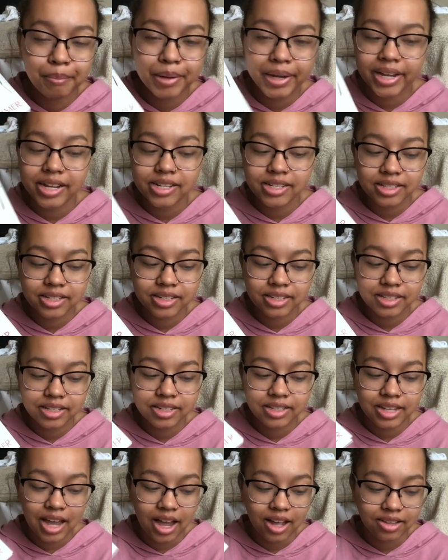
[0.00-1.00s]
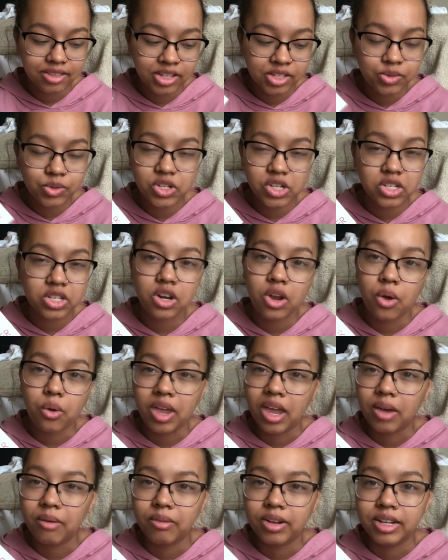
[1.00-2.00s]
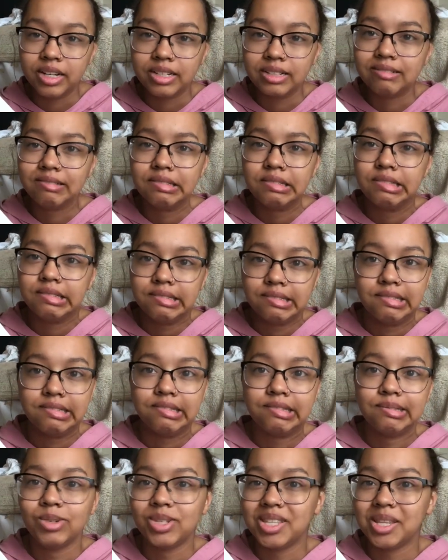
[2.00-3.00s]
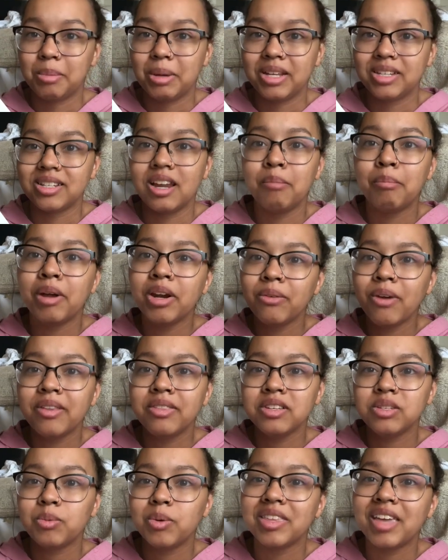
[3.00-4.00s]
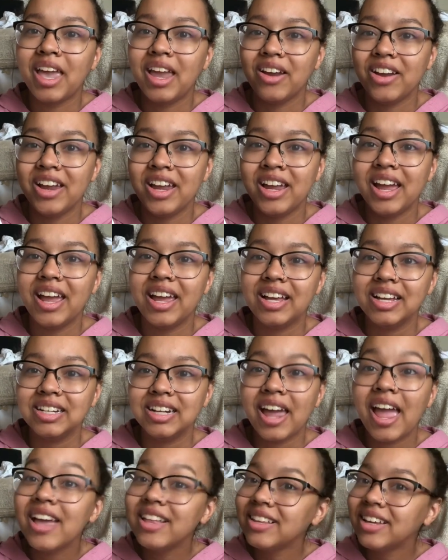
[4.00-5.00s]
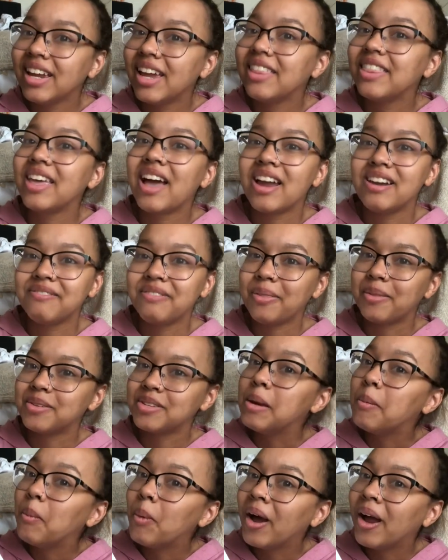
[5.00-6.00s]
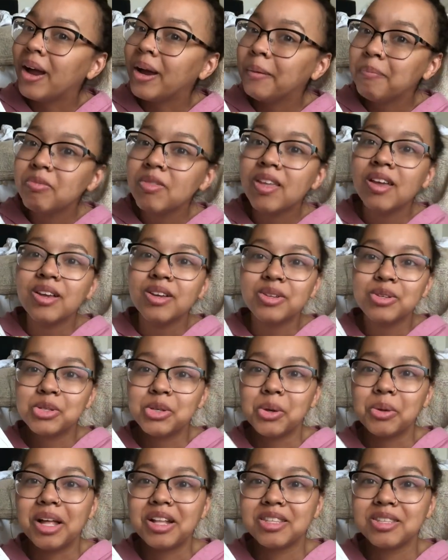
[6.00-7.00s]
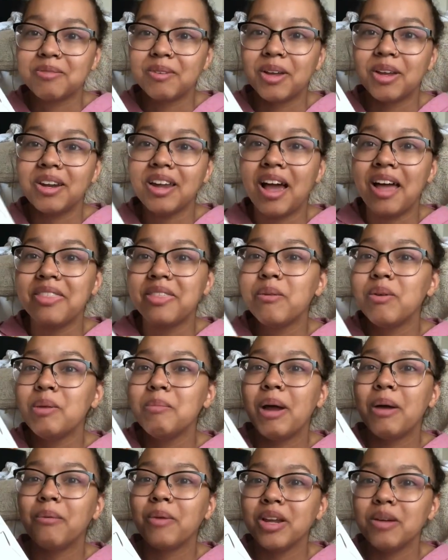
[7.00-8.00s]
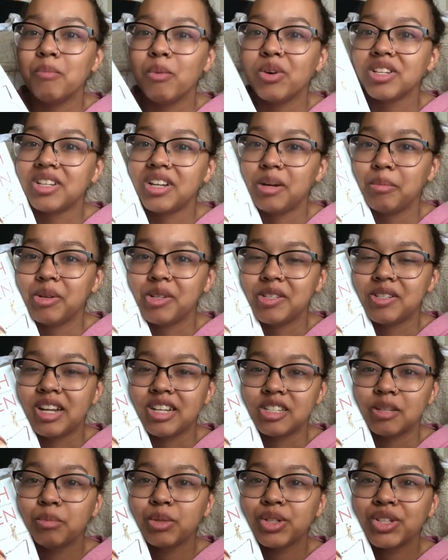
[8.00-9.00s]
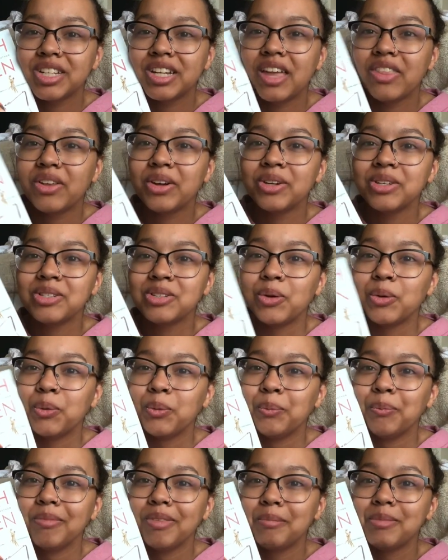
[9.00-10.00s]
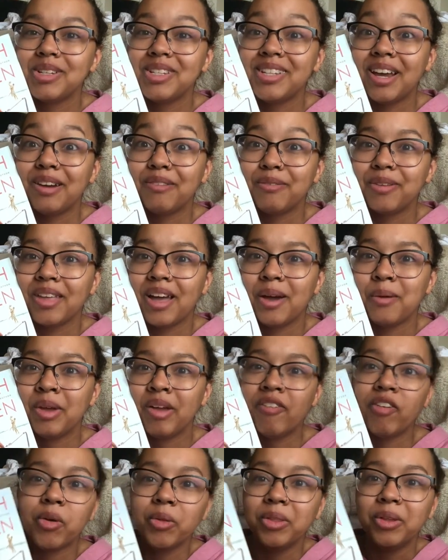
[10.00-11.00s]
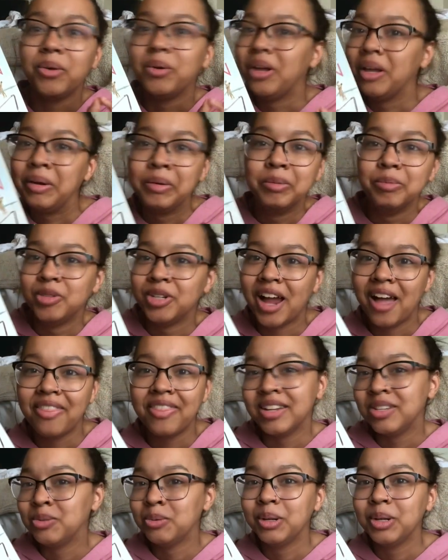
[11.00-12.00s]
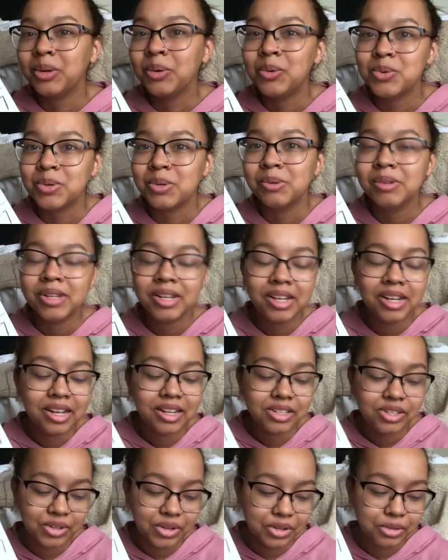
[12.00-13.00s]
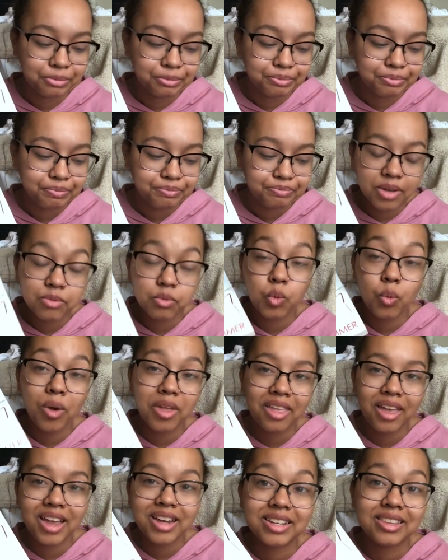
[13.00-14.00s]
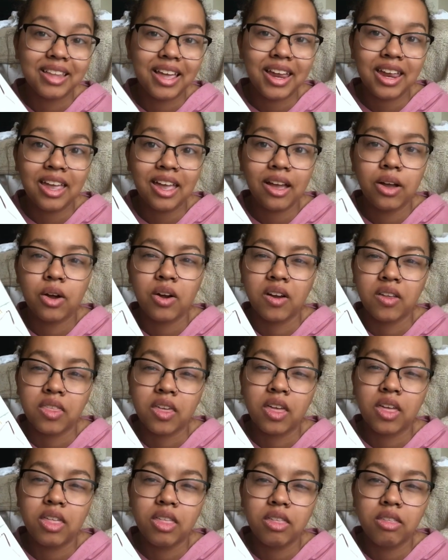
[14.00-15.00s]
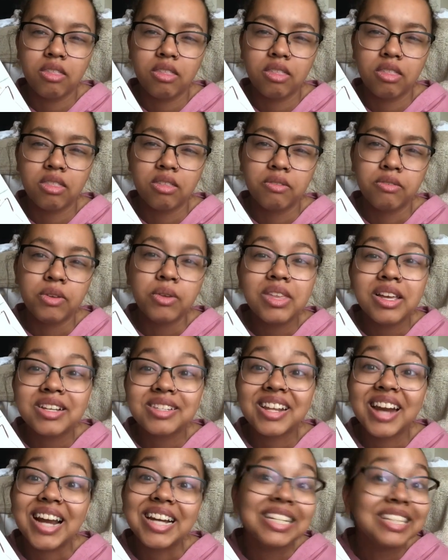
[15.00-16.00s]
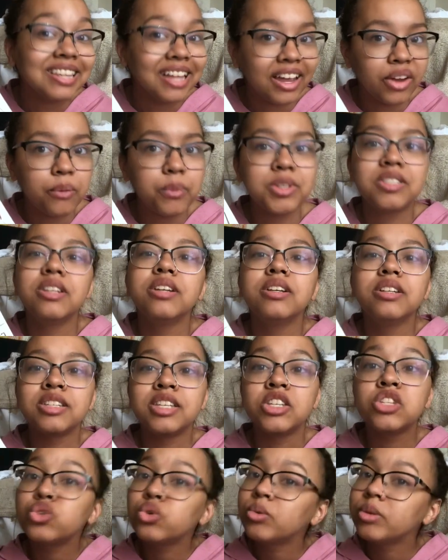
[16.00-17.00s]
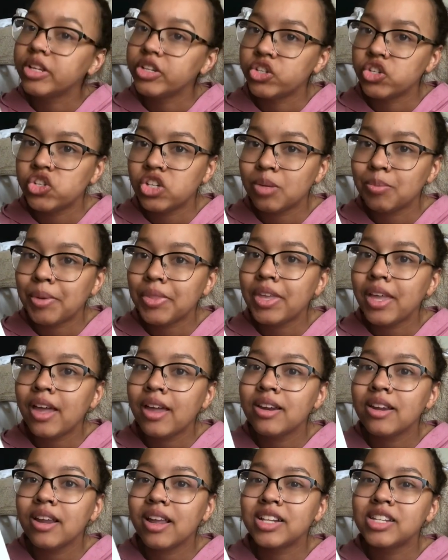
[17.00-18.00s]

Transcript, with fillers: But yeah, this was just an okay read. It wasn't the best. I buddy read this with Carrie and Haley, and they kind of felt the same way, so that's fun. I think we might read more Sarah Dessen books together, so excited for that. We have our own little like group chat. That's really cool. So the one did like, or the few things that I did like, was the sister relationship at the end.